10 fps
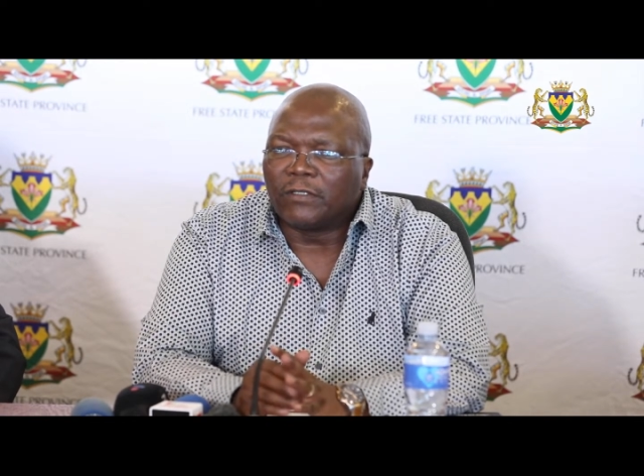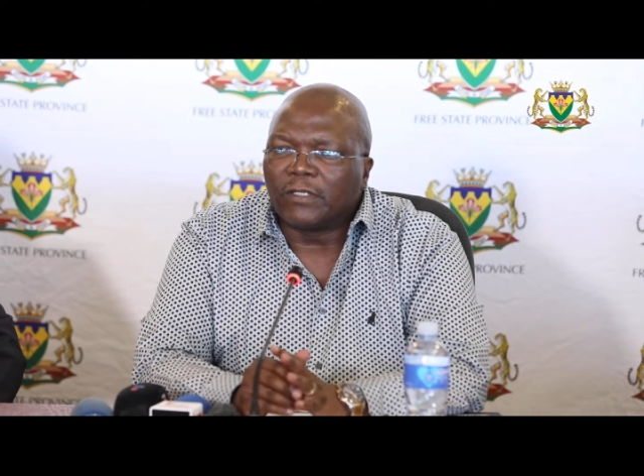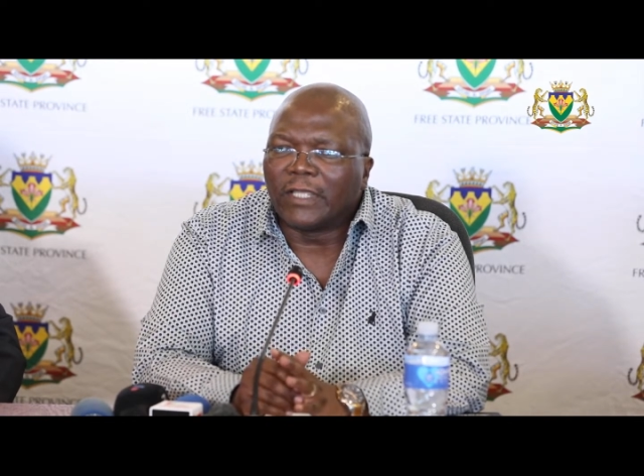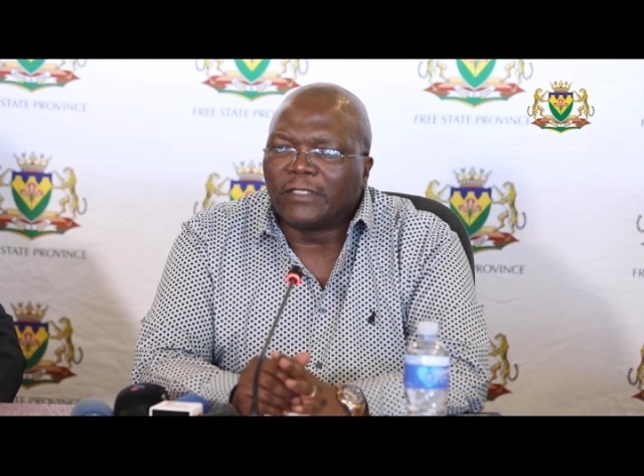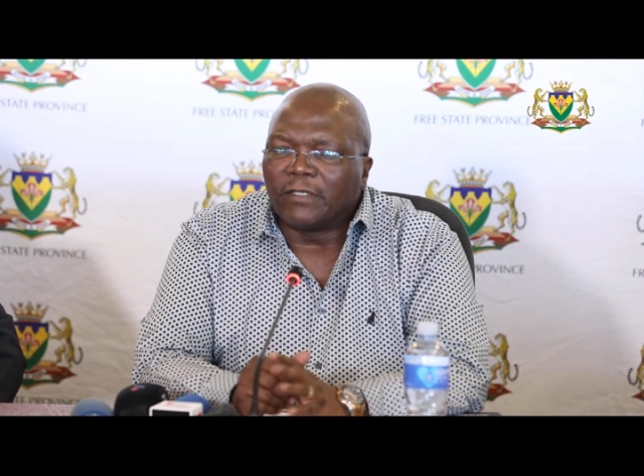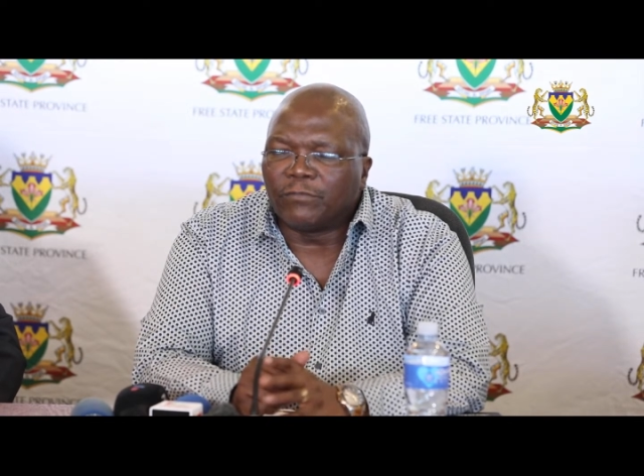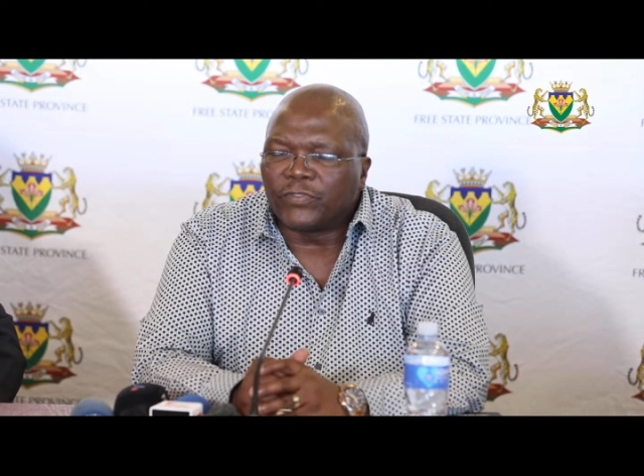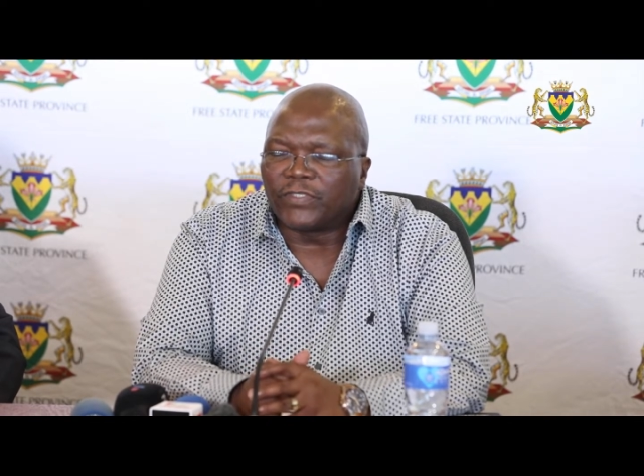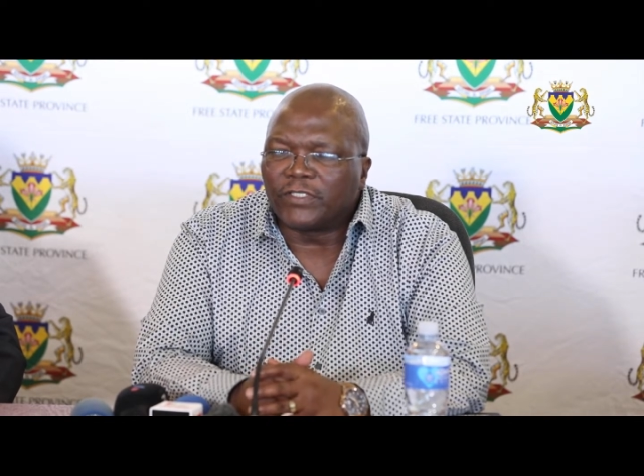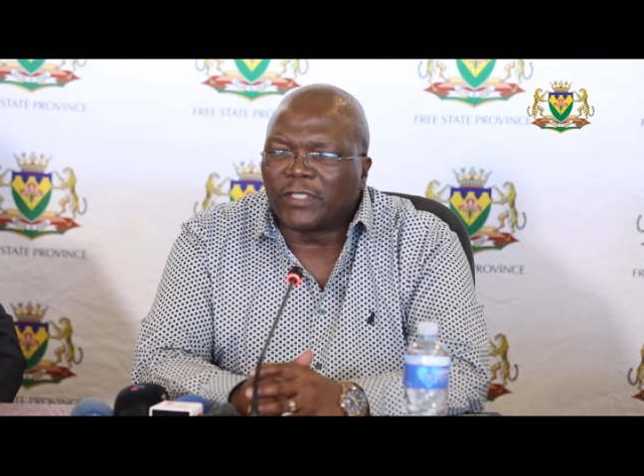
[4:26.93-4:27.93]
late
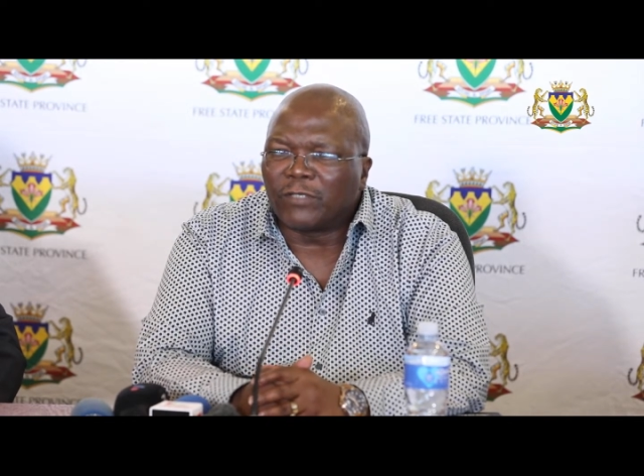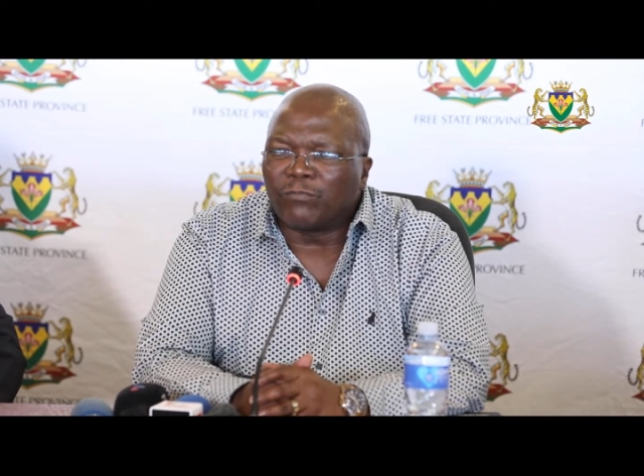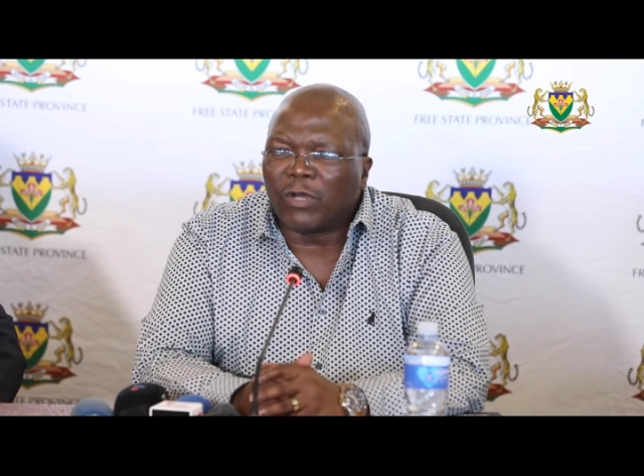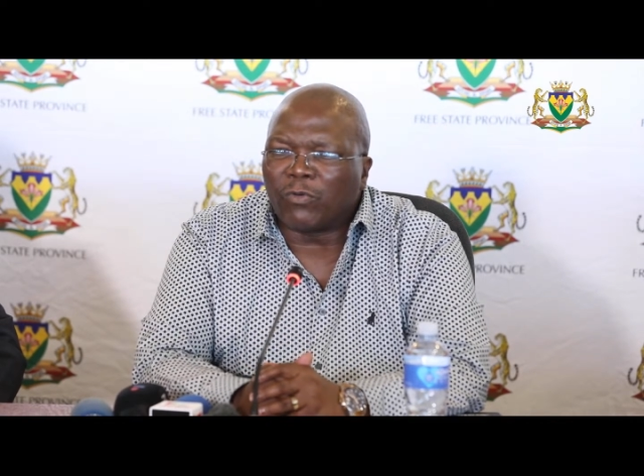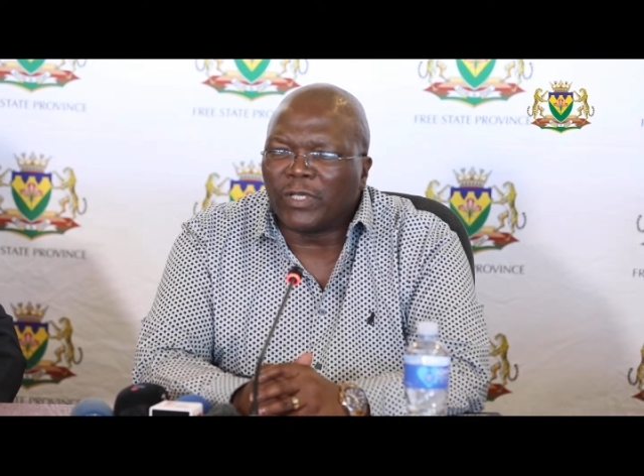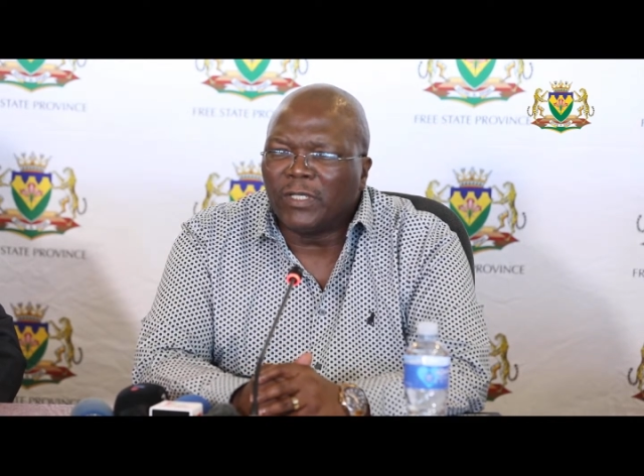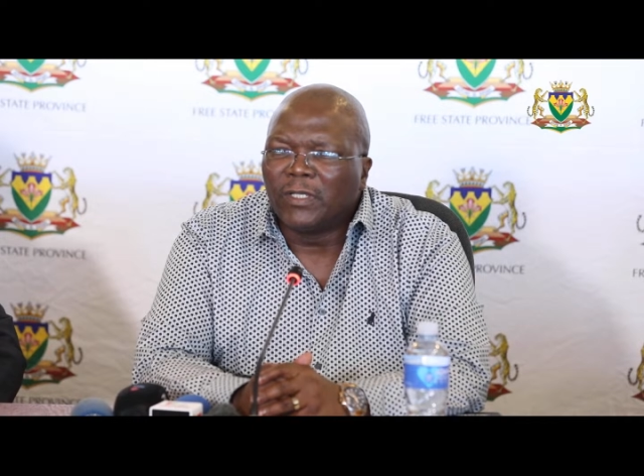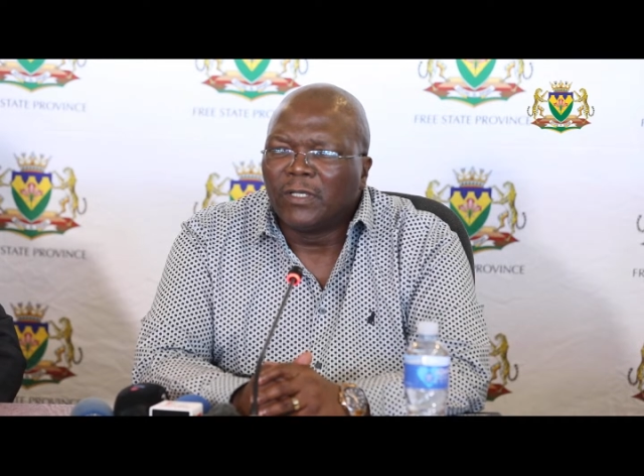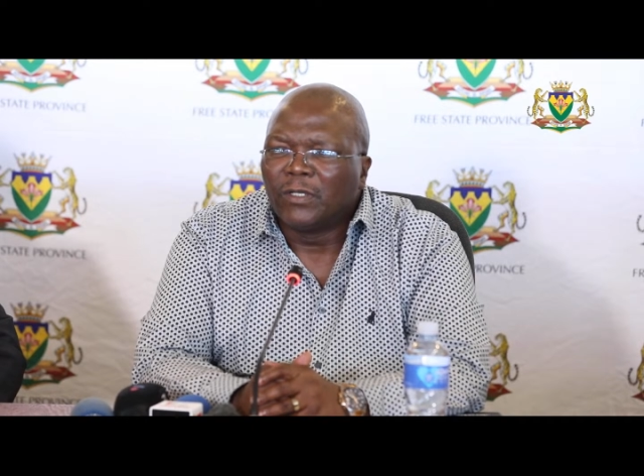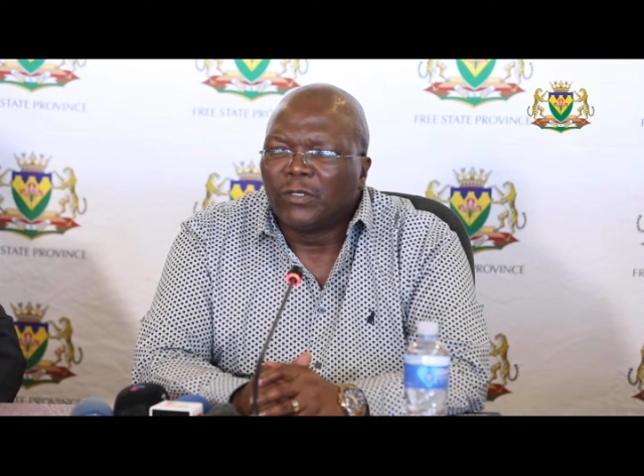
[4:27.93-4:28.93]
MEC Tate Makgoe,
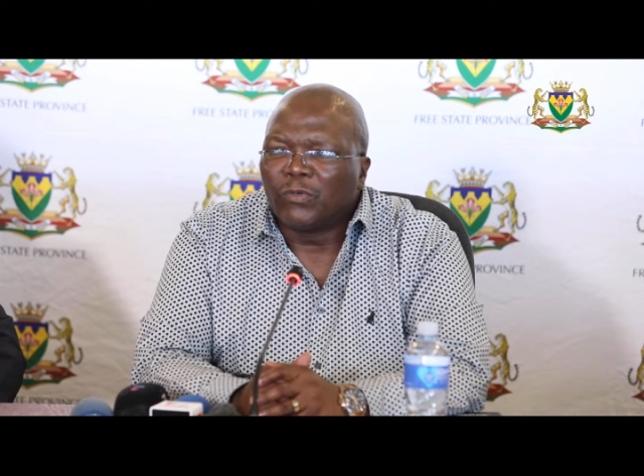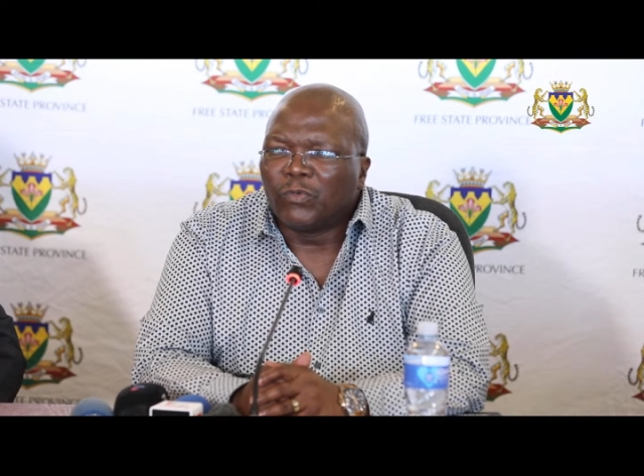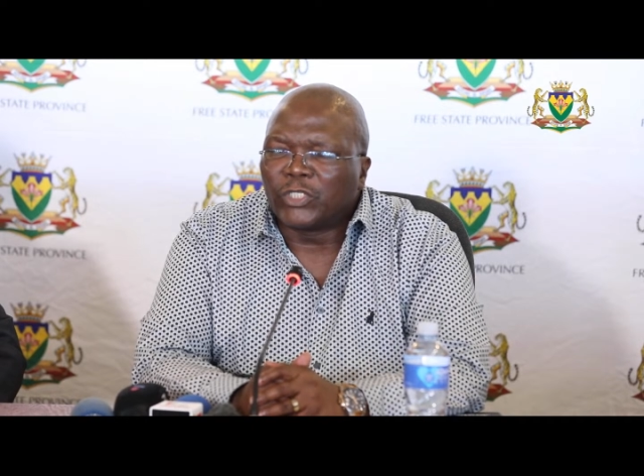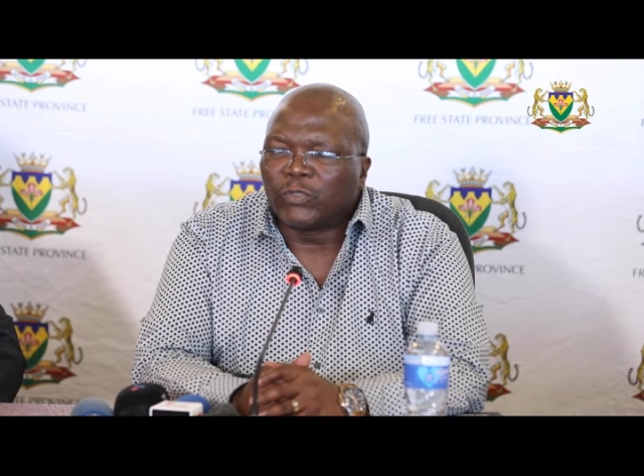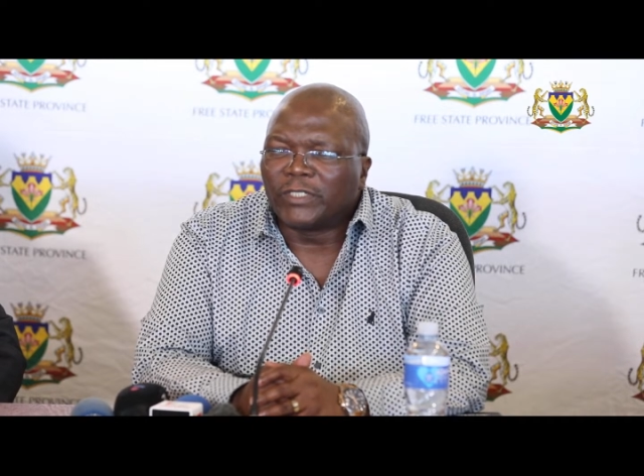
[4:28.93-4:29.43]
which